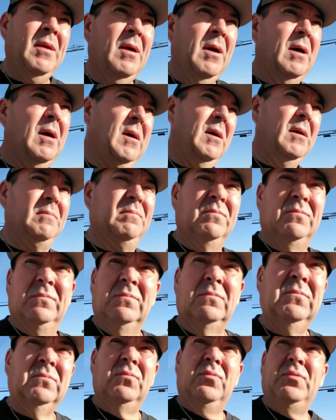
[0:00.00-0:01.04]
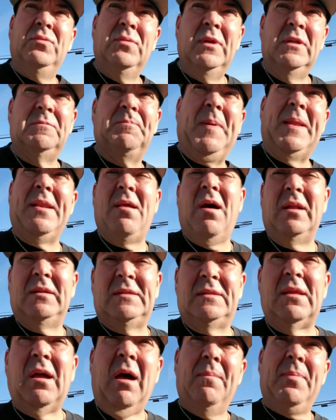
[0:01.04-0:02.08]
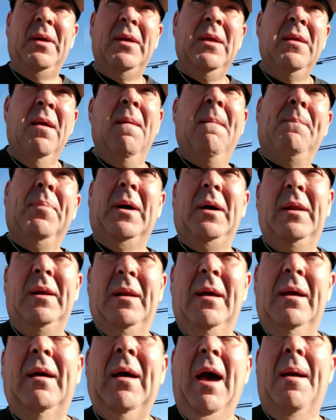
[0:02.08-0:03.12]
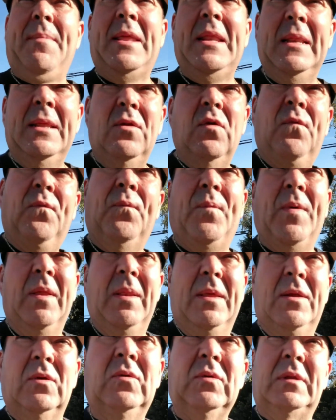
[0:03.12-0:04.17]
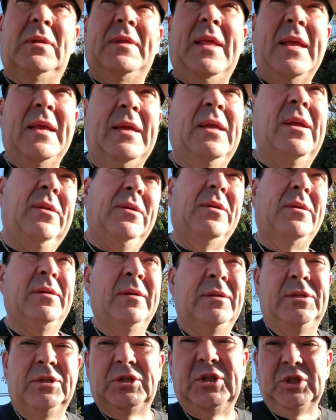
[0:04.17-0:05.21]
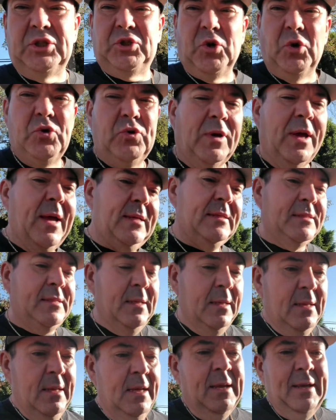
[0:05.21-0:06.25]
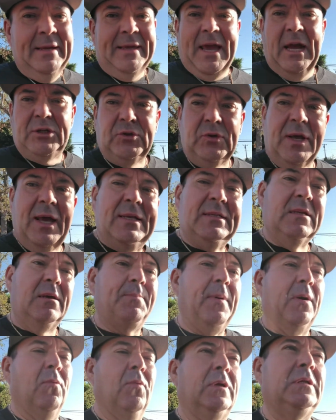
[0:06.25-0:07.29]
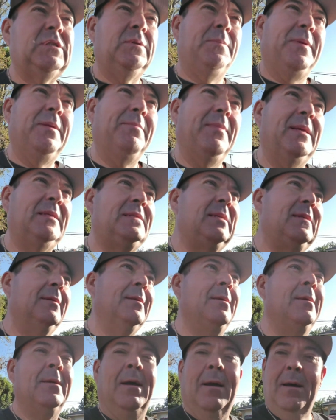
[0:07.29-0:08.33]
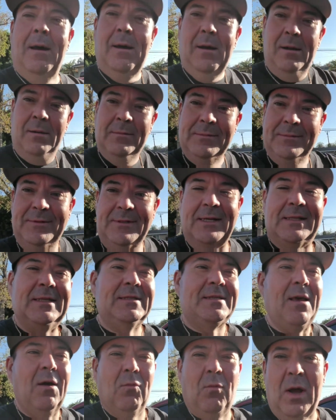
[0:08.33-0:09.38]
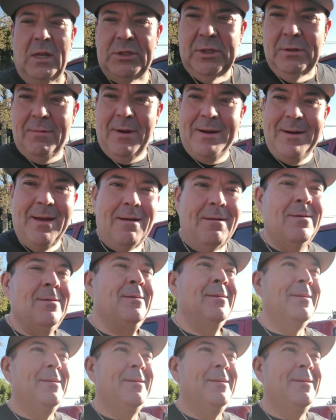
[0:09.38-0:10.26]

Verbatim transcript: Uh, it's been nonstop, but I made a little, a little thing here just to show you guys, catch you guys up on what you've been missing. Uh, check this out. Watch it right now.